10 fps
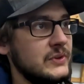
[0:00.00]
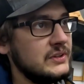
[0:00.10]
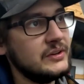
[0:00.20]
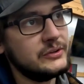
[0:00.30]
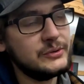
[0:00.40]
it
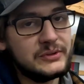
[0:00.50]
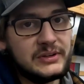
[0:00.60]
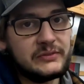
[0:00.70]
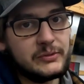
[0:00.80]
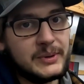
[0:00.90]
didn't lose
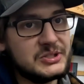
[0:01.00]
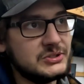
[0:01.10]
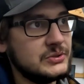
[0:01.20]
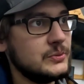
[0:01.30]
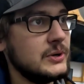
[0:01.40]
any
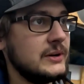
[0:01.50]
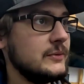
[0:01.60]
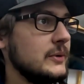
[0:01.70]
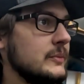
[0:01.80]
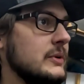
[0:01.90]
information or
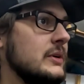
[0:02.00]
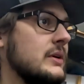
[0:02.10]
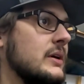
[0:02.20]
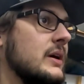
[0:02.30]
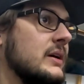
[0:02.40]
whatever.
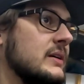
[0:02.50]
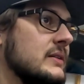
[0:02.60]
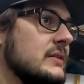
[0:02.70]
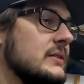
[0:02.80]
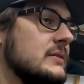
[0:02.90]

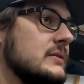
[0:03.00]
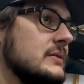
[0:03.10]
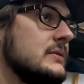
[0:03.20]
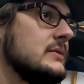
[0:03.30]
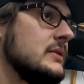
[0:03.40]
And
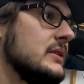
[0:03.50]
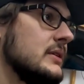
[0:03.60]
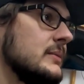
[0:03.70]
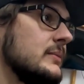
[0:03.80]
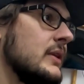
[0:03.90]

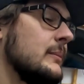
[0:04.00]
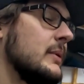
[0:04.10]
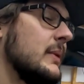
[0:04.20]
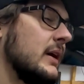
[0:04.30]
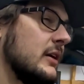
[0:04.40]

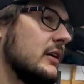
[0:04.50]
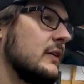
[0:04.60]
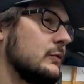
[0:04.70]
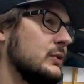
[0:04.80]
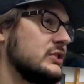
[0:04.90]
but my
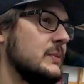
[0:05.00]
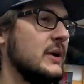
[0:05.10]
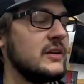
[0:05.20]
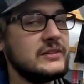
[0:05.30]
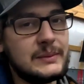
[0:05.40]
cutoff switch would
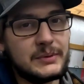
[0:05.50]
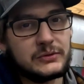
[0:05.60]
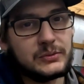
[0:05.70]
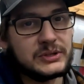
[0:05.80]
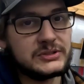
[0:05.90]
be on a separate
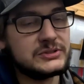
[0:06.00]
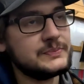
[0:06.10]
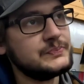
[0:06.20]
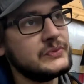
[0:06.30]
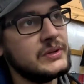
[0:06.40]
switch.
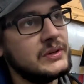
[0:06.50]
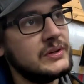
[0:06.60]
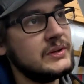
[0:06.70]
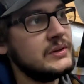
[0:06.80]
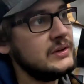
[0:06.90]

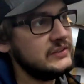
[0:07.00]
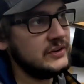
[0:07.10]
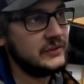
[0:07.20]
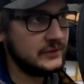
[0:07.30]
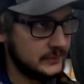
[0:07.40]
It's
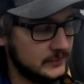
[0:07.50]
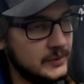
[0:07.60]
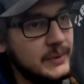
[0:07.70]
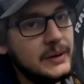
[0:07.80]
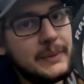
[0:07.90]
on the
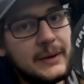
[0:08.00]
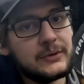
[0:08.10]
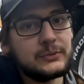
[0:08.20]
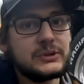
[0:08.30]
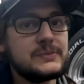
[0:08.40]
main power
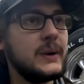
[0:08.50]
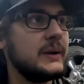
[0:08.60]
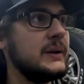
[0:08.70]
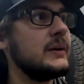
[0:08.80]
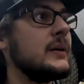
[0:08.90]
switch
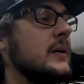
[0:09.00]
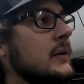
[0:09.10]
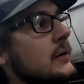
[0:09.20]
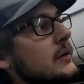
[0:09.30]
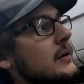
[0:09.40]
back here.
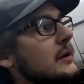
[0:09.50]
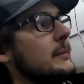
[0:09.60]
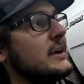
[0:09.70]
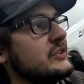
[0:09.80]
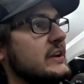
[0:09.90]

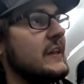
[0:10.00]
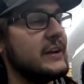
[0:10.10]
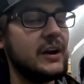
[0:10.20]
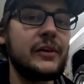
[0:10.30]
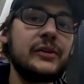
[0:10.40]
Actually, now that I
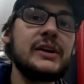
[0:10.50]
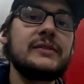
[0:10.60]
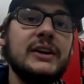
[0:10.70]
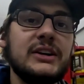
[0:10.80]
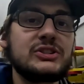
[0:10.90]
got on the
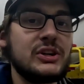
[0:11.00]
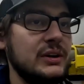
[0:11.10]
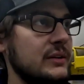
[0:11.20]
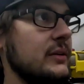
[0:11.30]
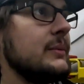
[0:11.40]
lift, I can show
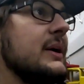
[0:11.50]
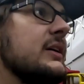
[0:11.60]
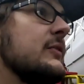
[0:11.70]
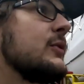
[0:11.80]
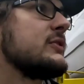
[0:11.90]
you a little
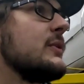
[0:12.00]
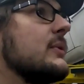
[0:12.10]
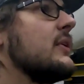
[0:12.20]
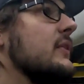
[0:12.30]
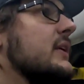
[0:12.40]
better of what's going
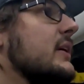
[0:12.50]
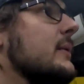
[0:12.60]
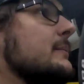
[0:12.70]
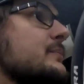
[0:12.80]
on there.